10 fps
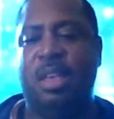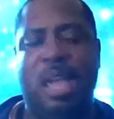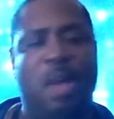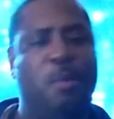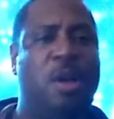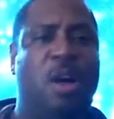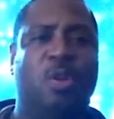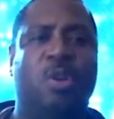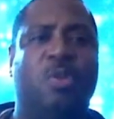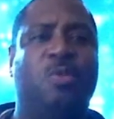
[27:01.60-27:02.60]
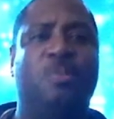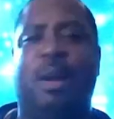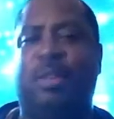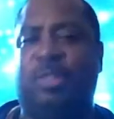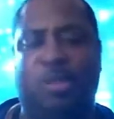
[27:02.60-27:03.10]
Yeah, we all know
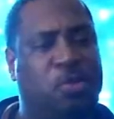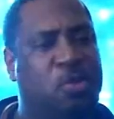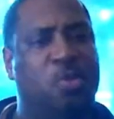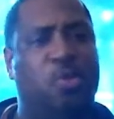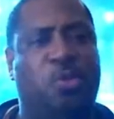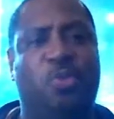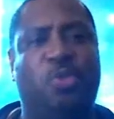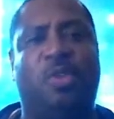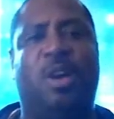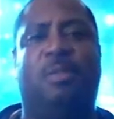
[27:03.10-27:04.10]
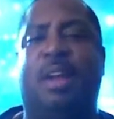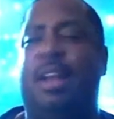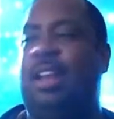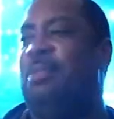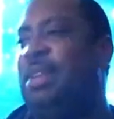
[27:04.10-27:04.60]
Microsoft is going through a drought right now,